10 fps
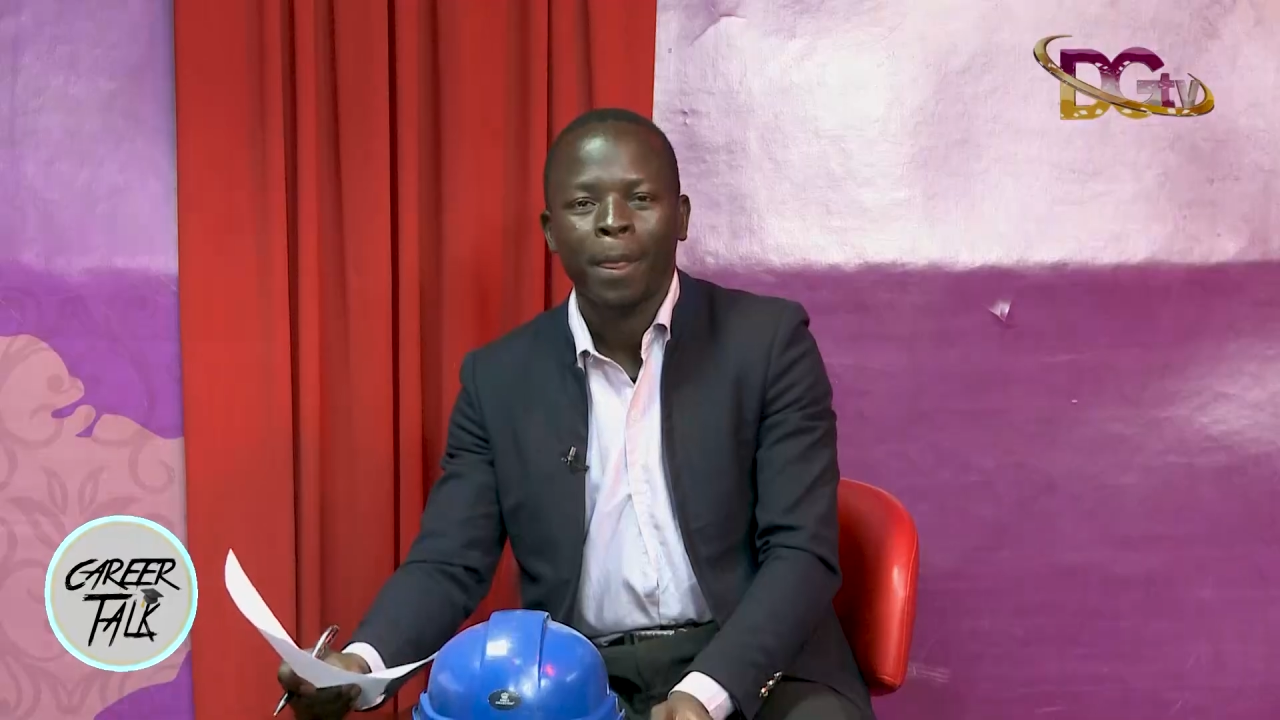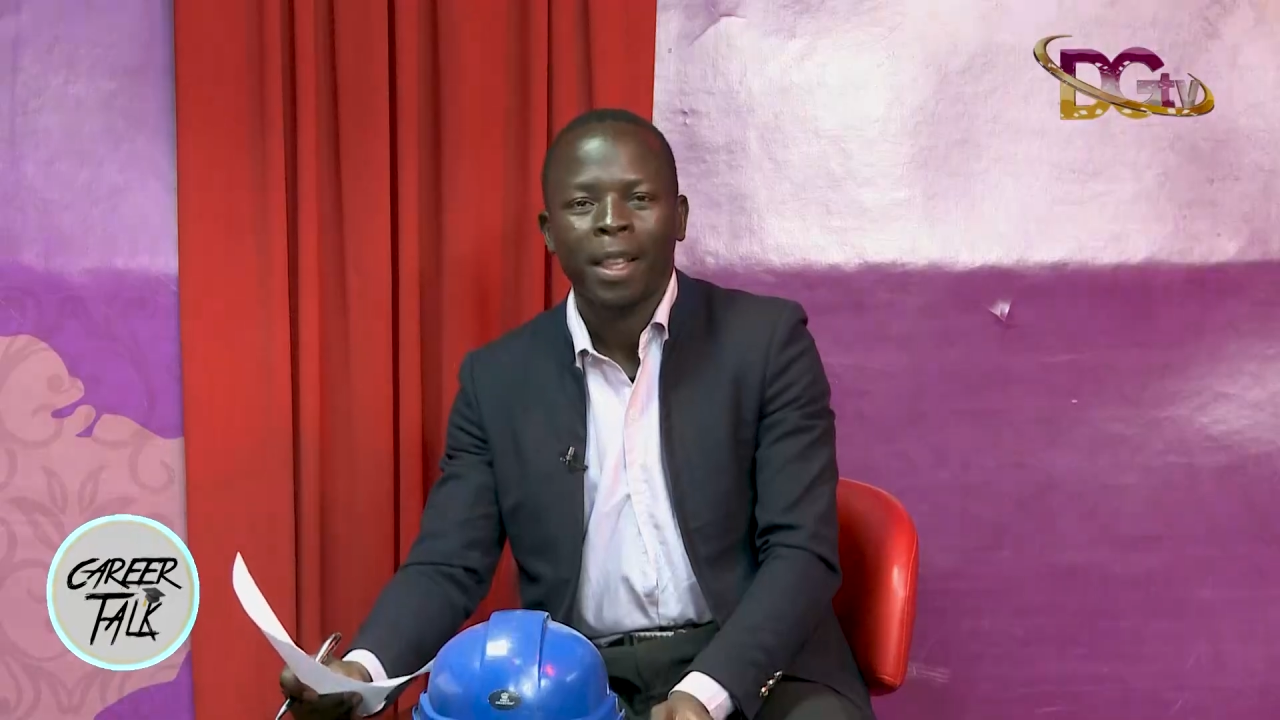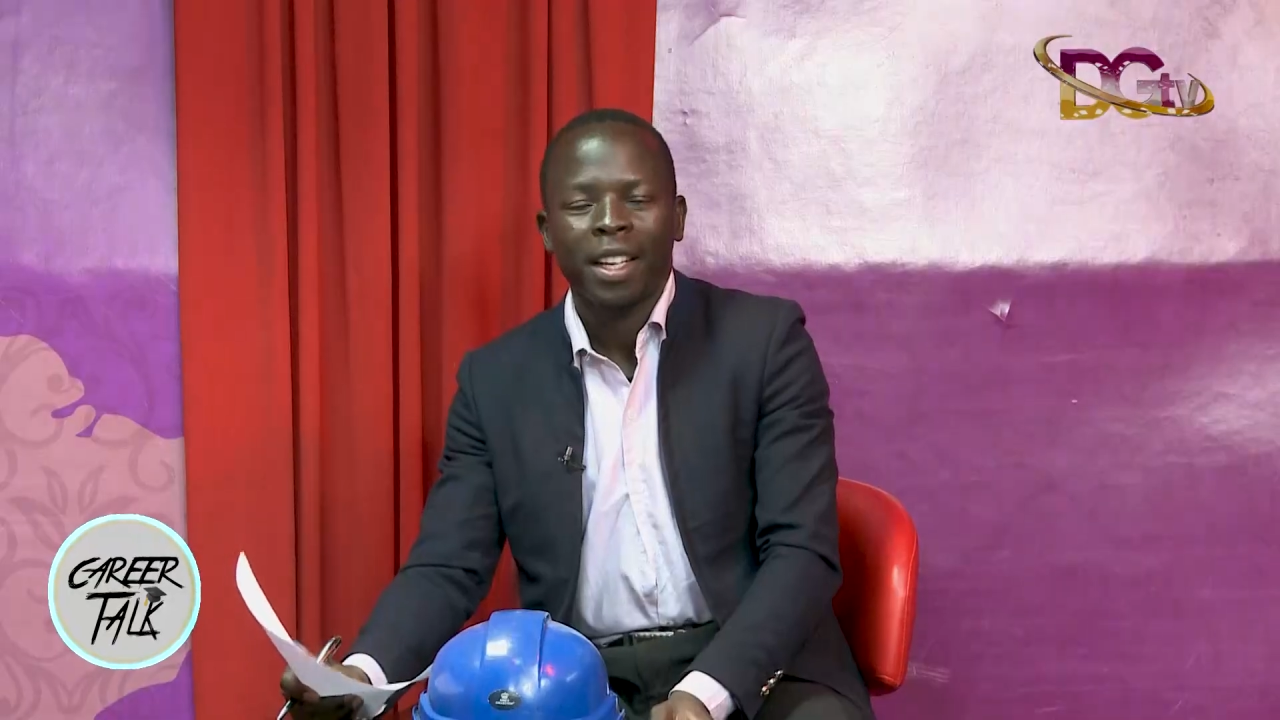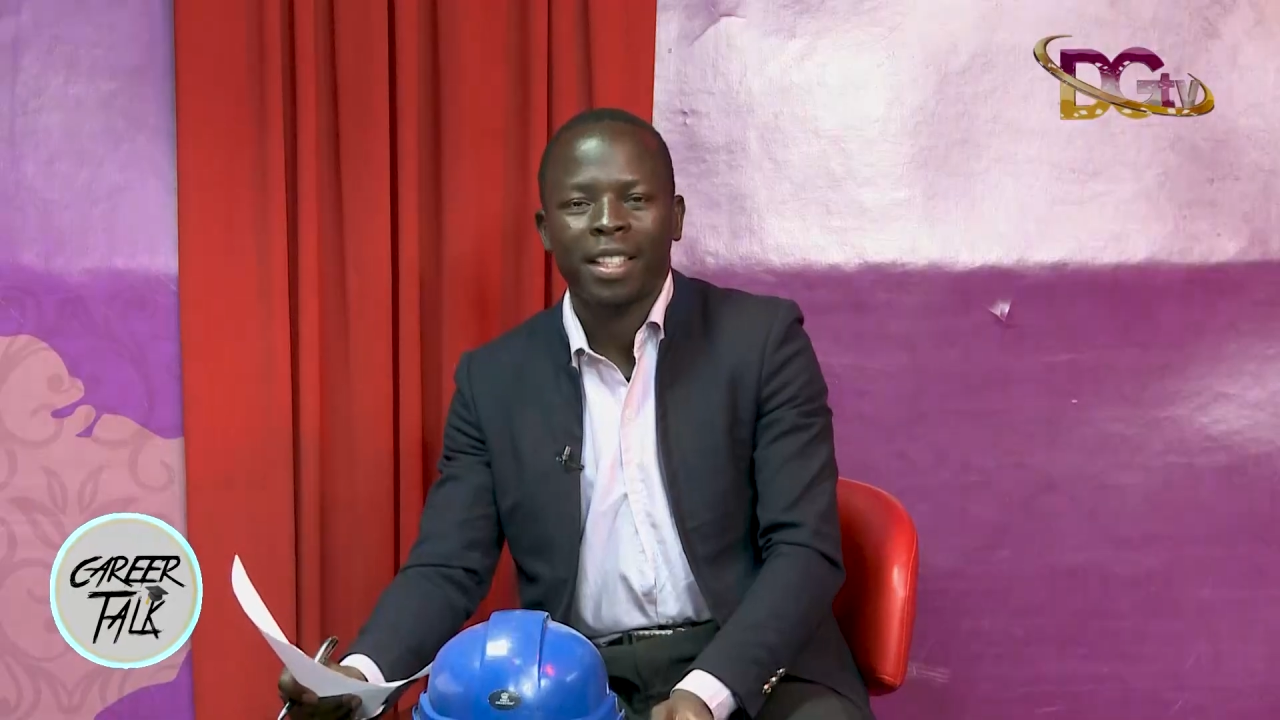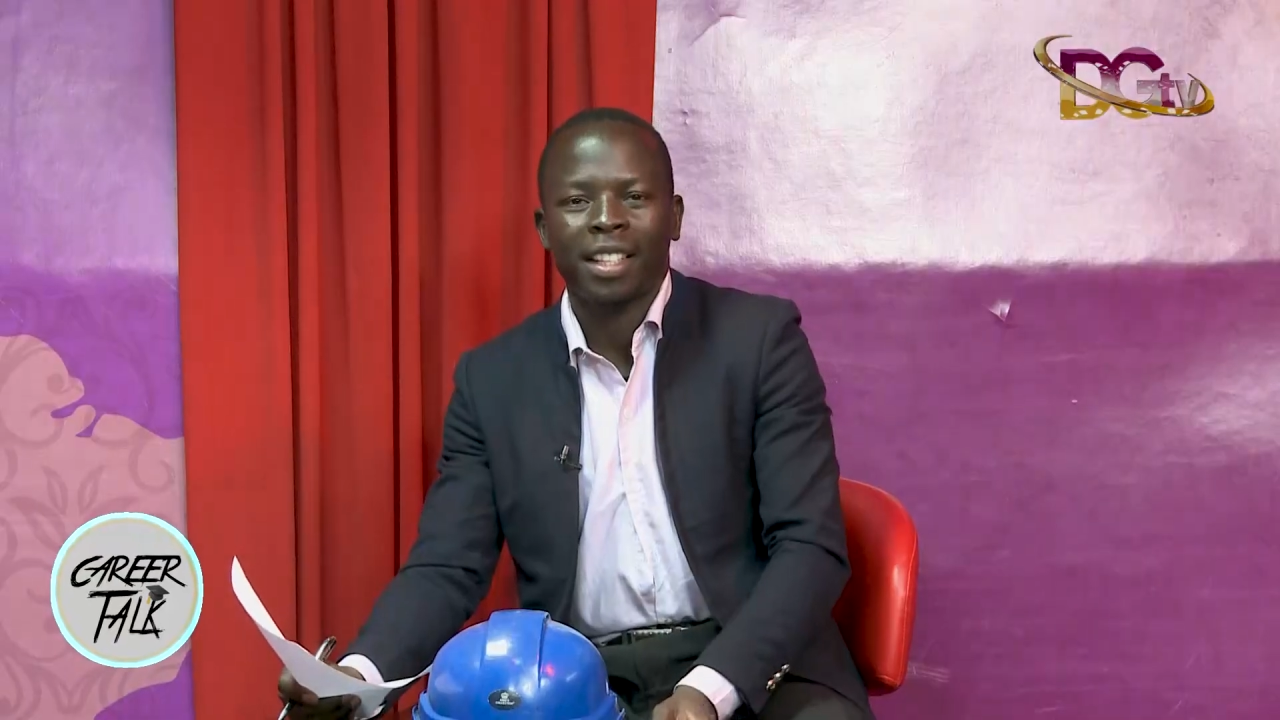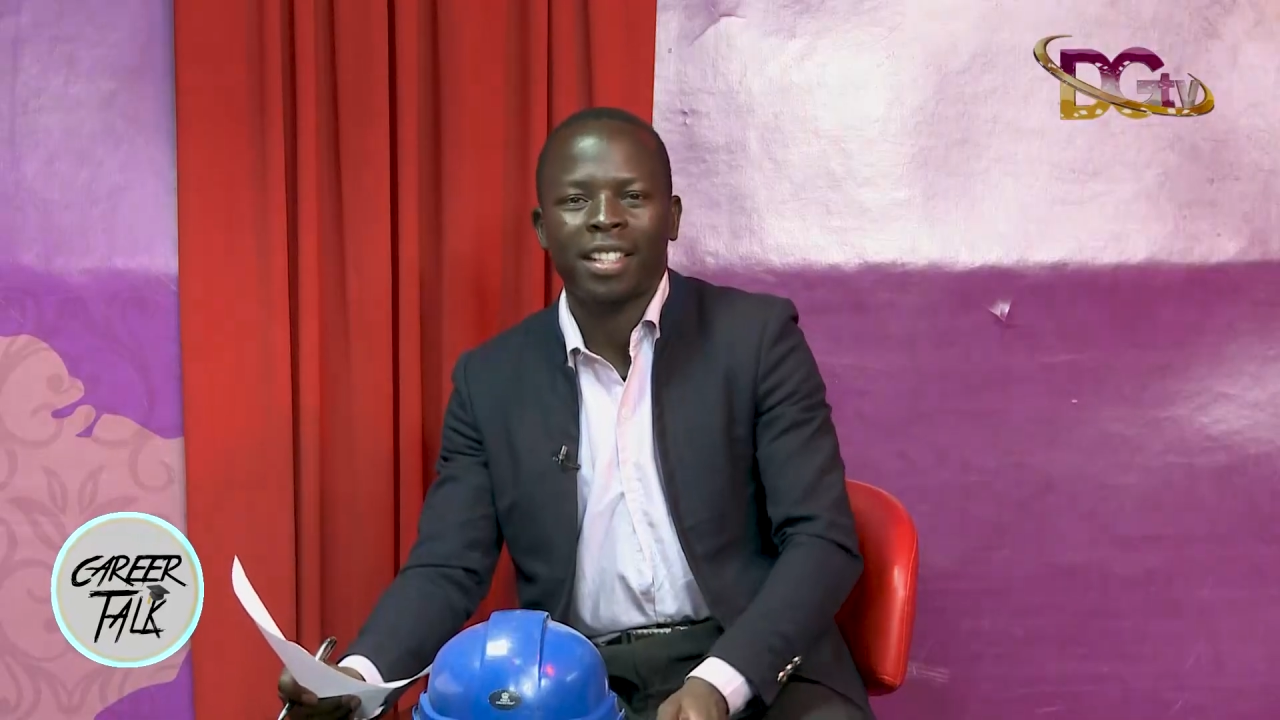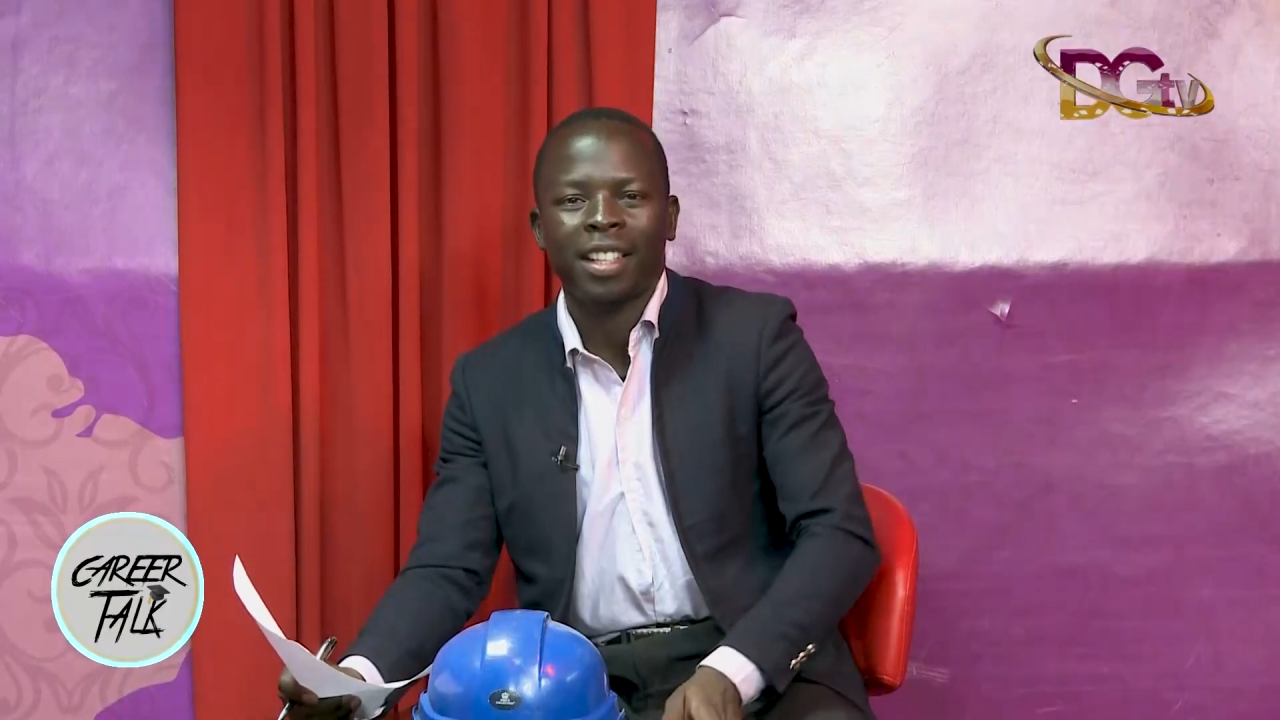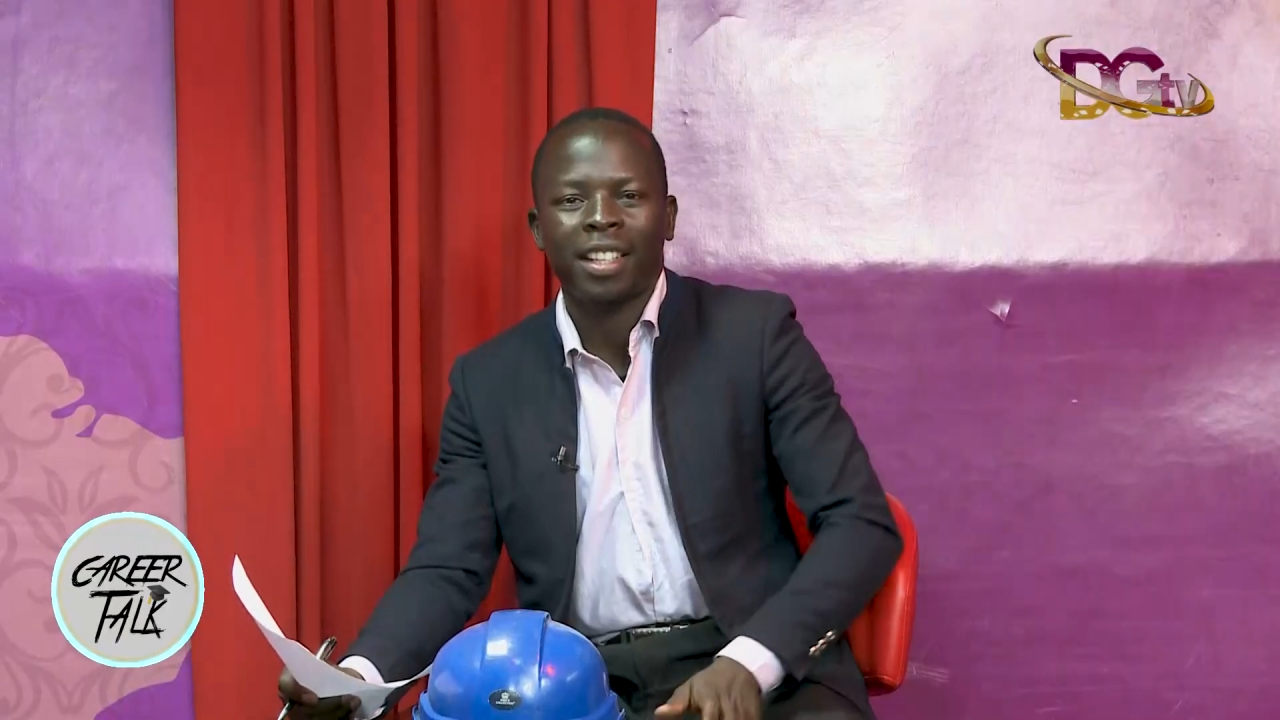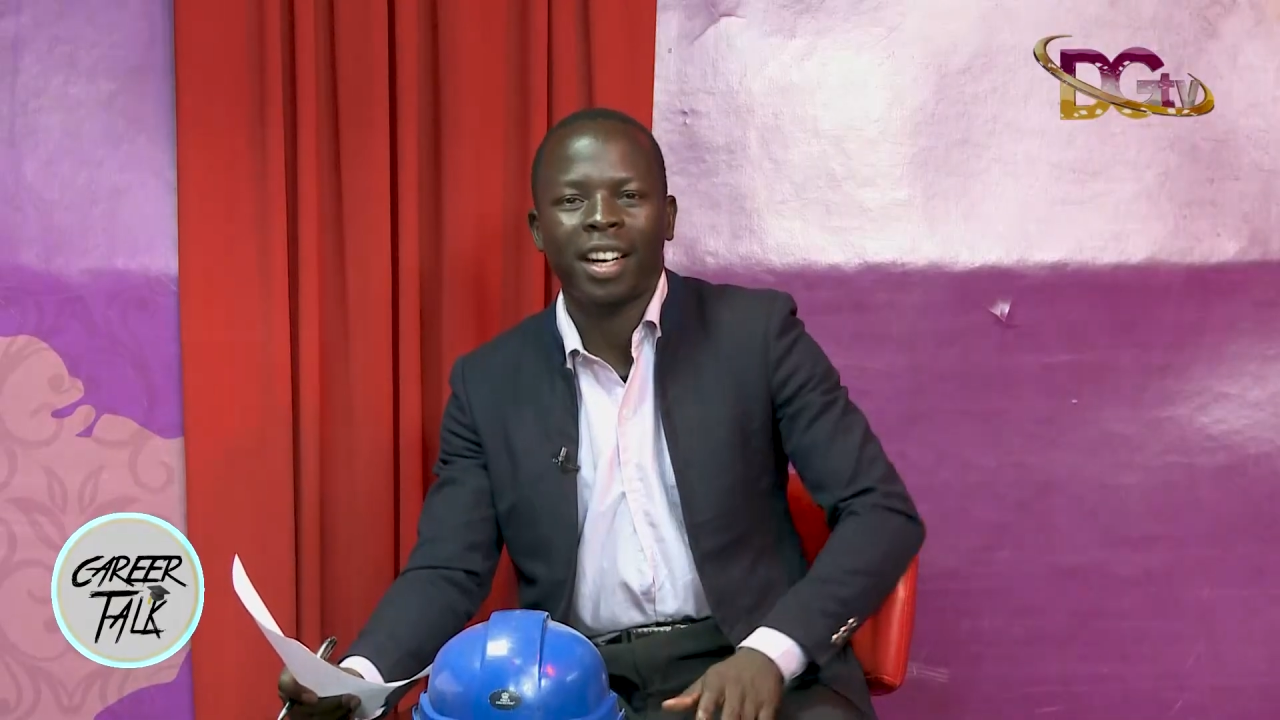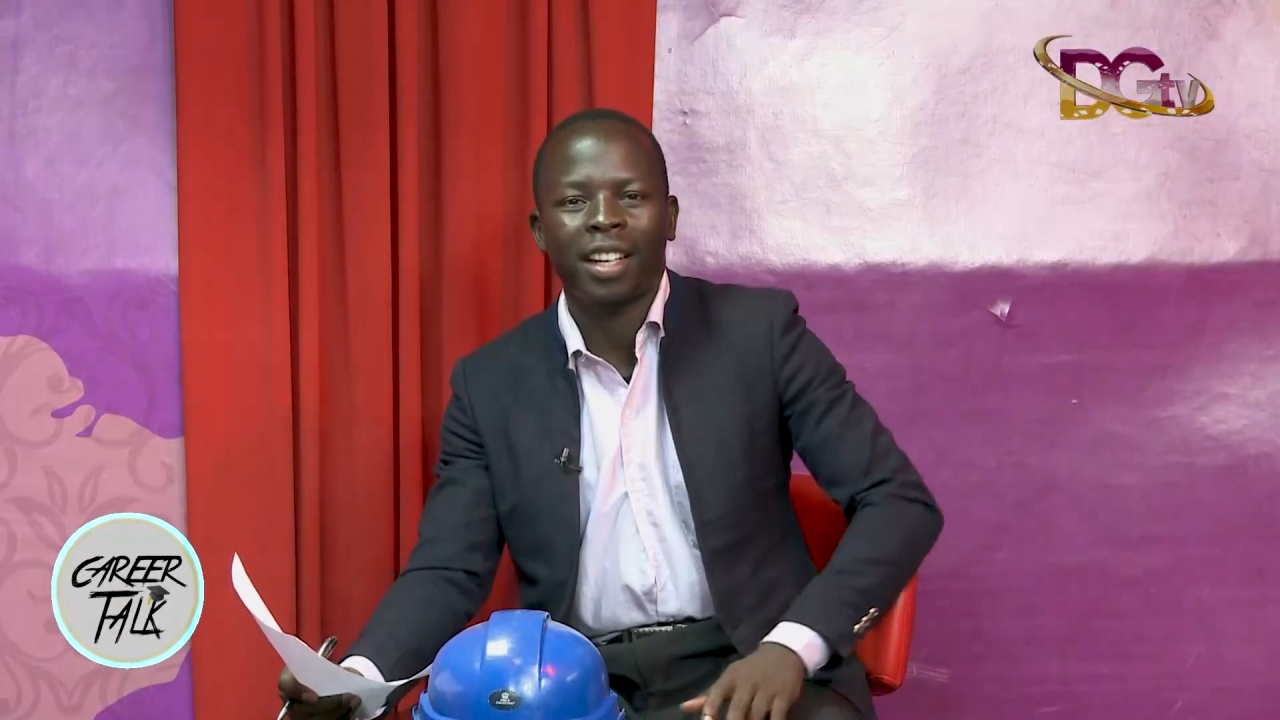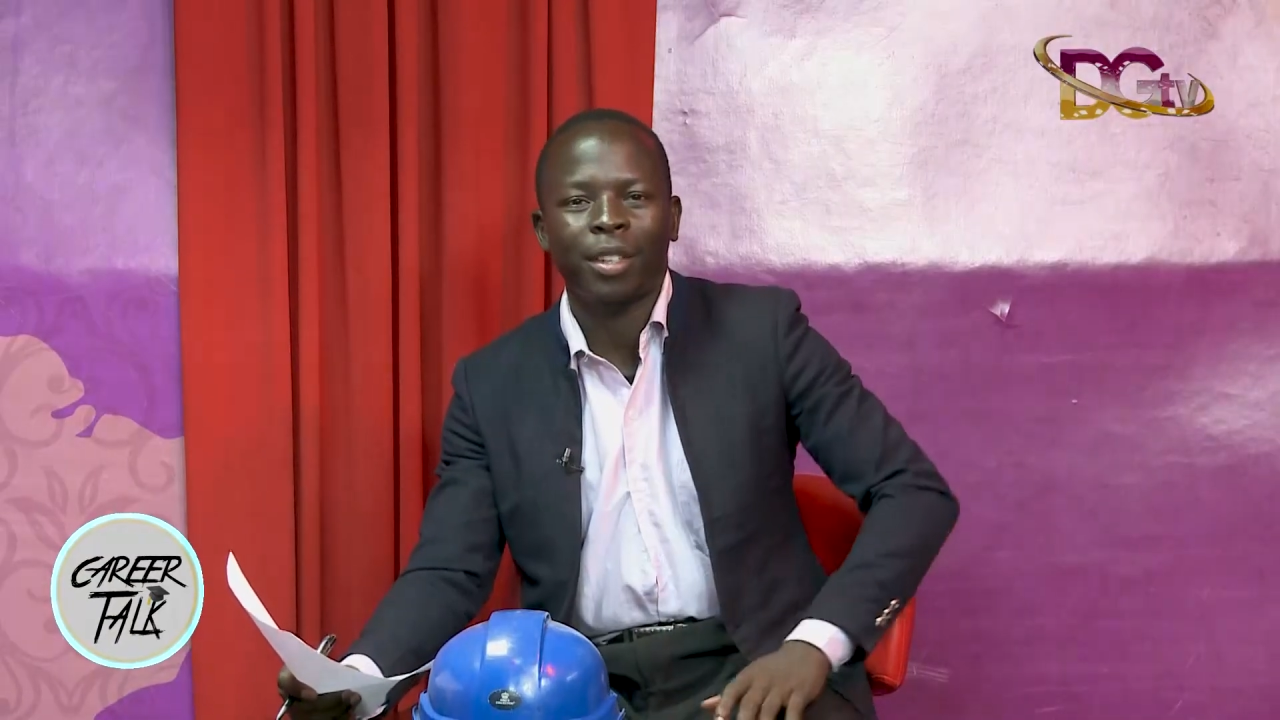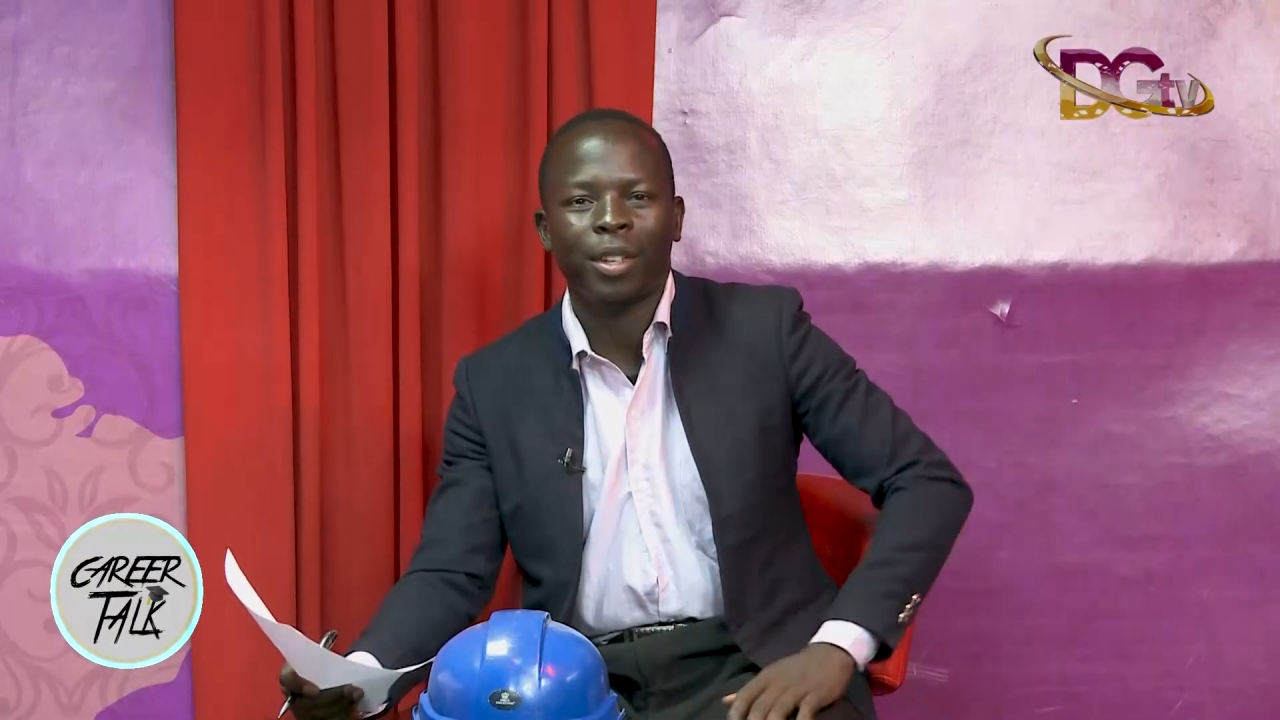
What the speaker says: As I said earlier,